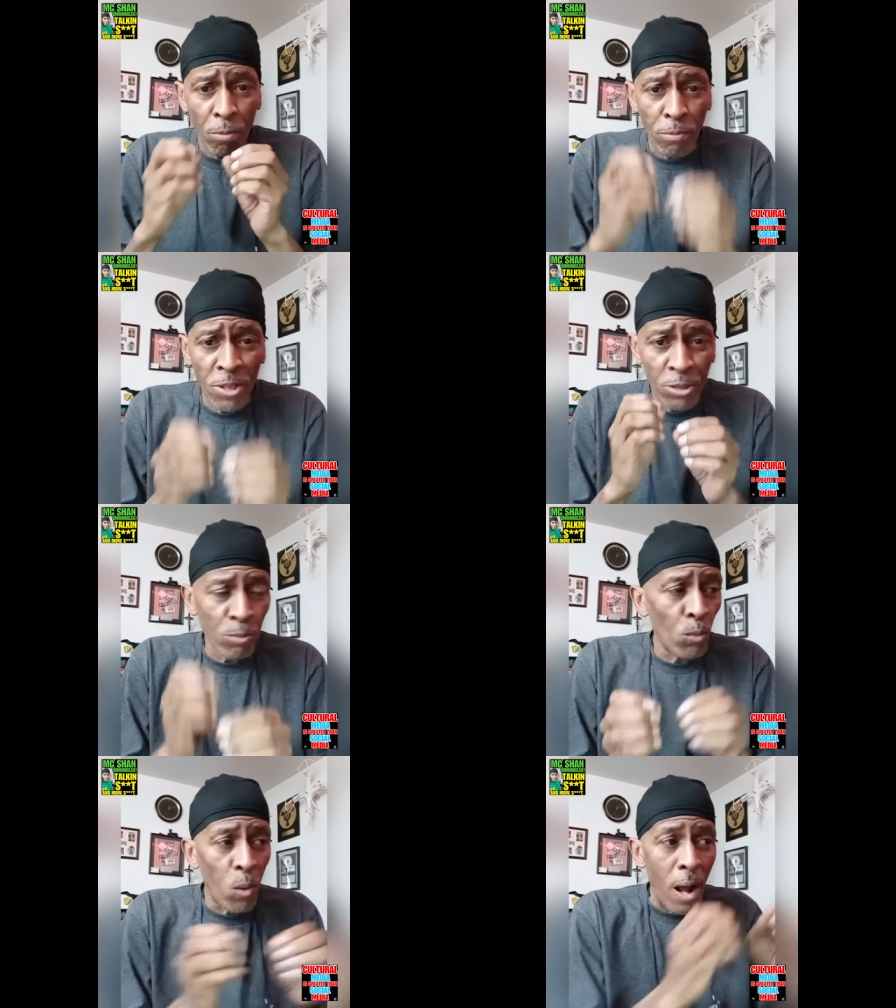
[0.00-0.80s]

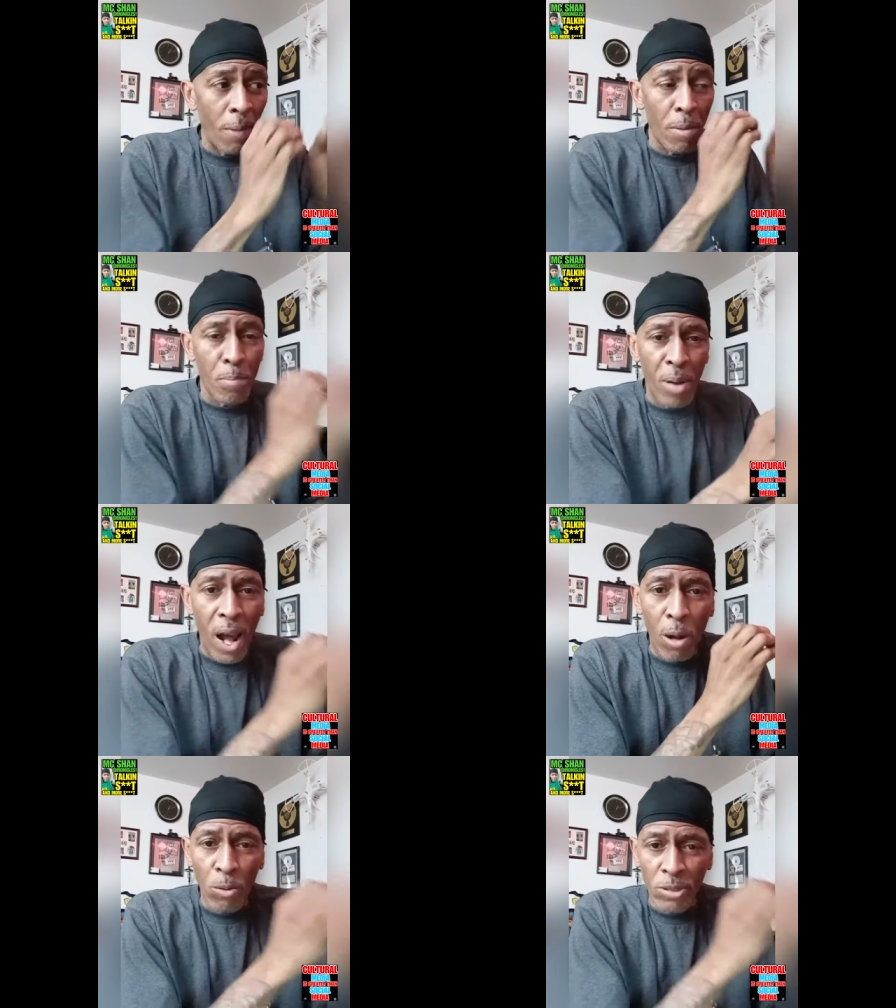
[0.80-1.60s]
reason why the
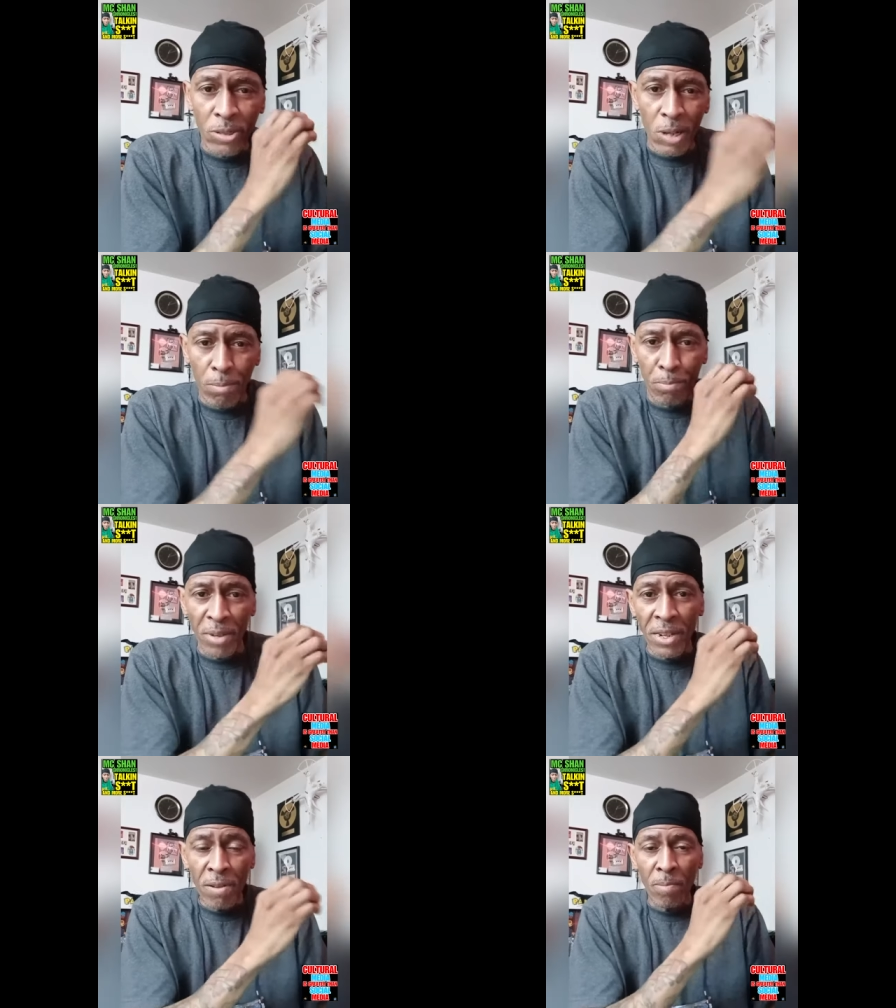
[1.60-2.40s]
powers that
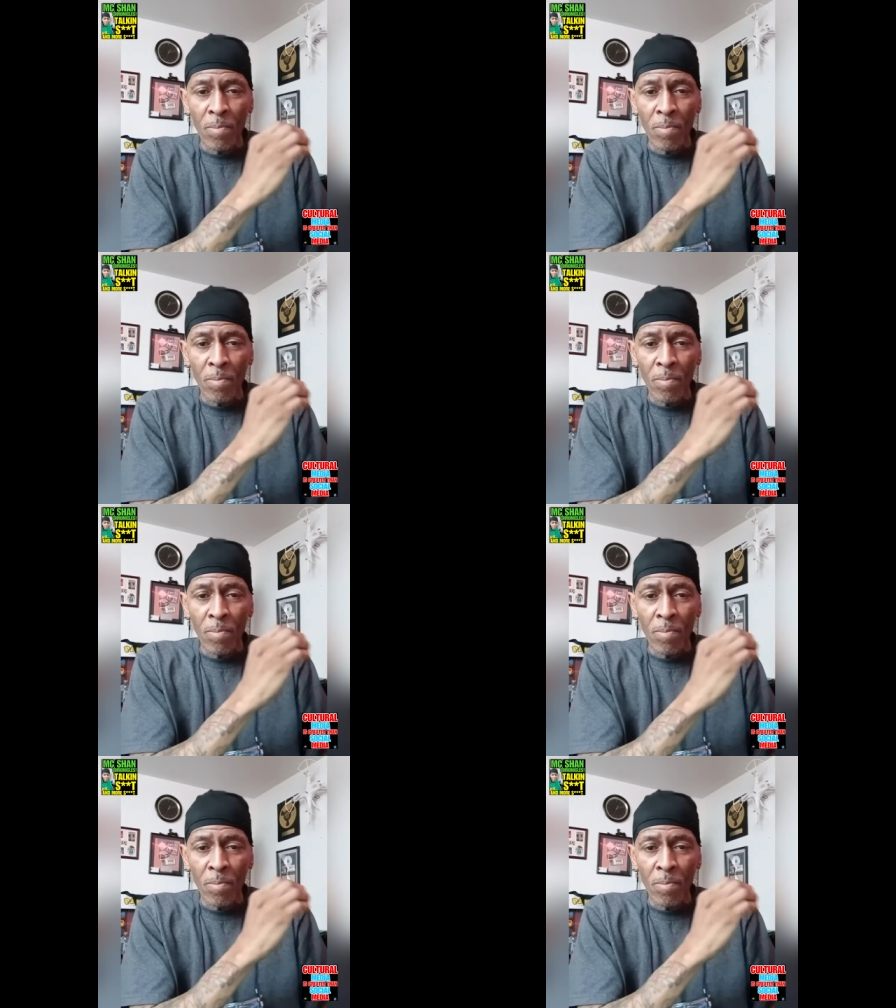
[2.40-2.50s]
be